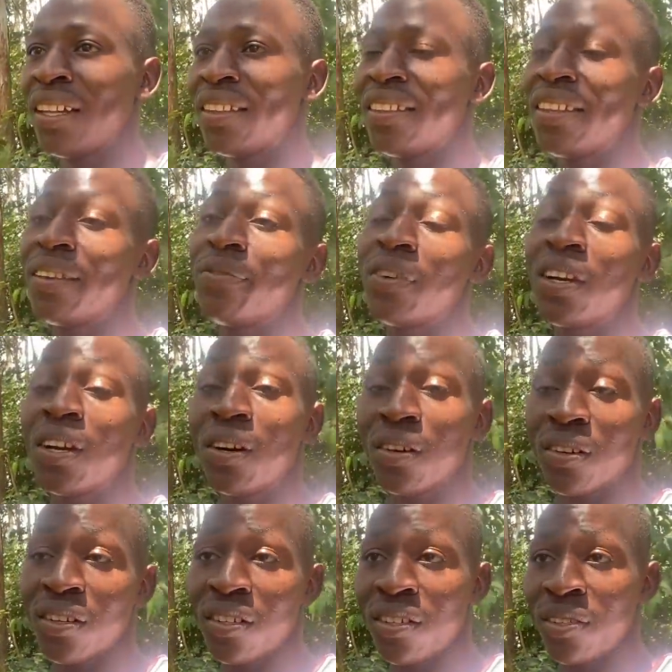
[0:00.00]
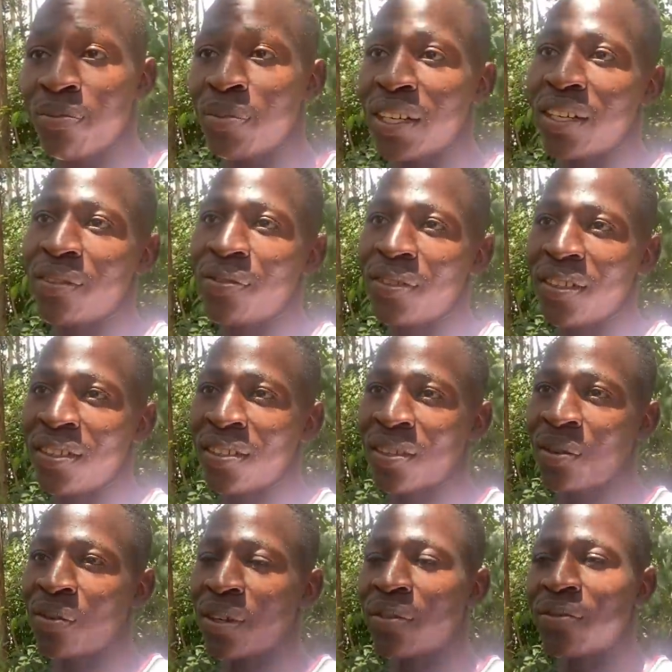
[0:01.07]
the locals benefit.
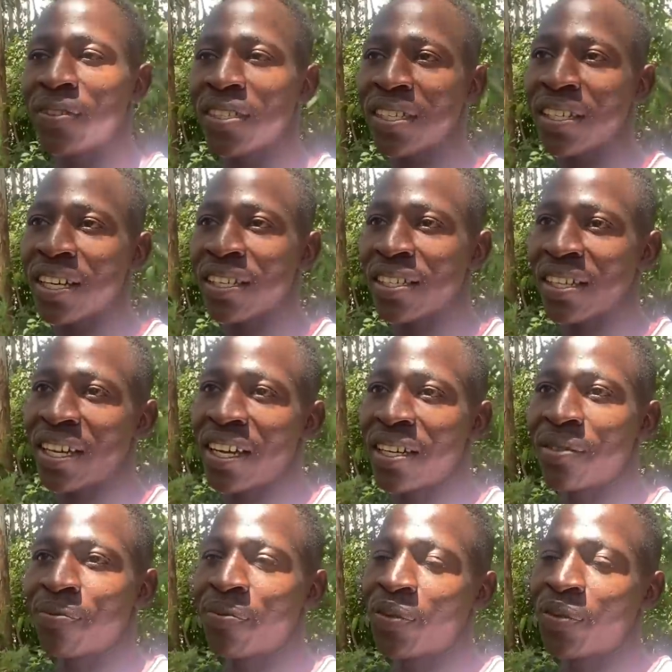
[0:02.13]
When visitors come,